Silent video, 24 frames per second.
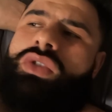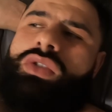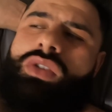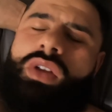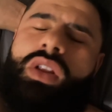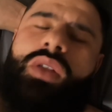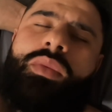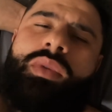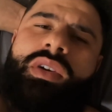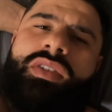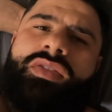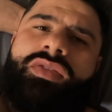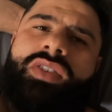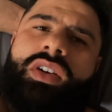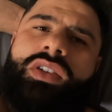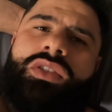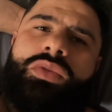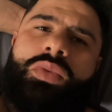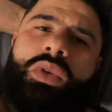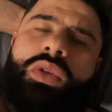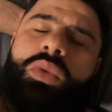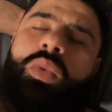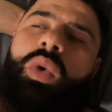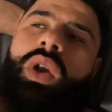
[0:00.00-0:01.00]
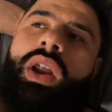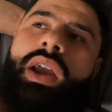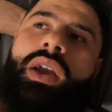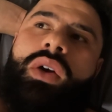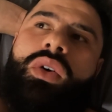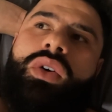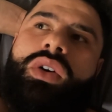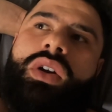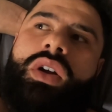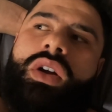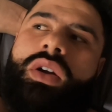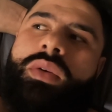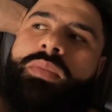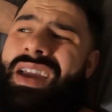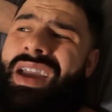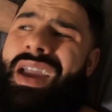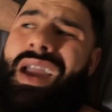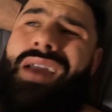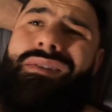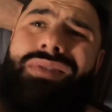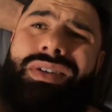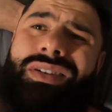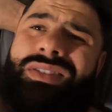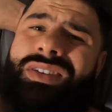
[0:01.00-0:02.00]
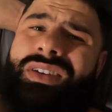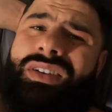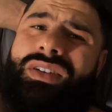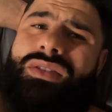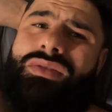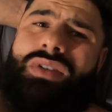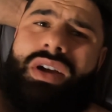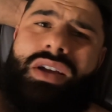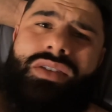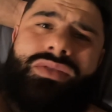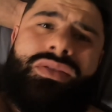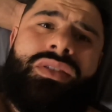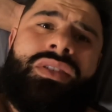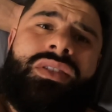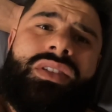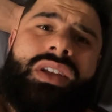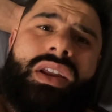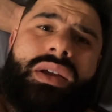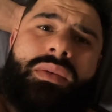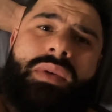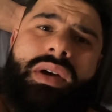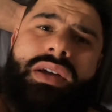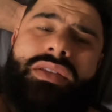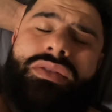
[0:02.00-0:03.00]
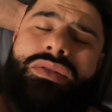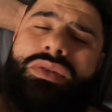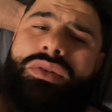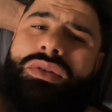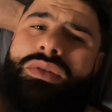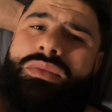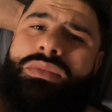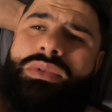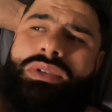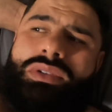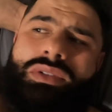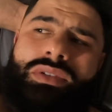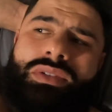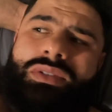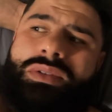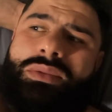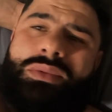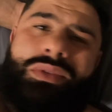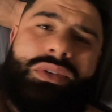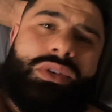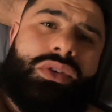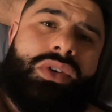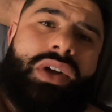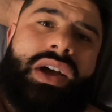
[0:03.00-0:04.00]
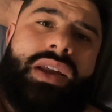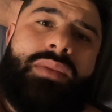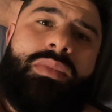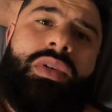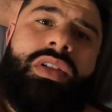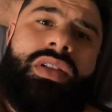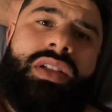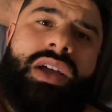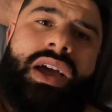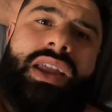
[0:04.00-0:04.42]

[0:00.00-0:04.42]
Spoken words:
there's a little bit of fuss with what I order. Every single restaurant that I went to, it was incredible.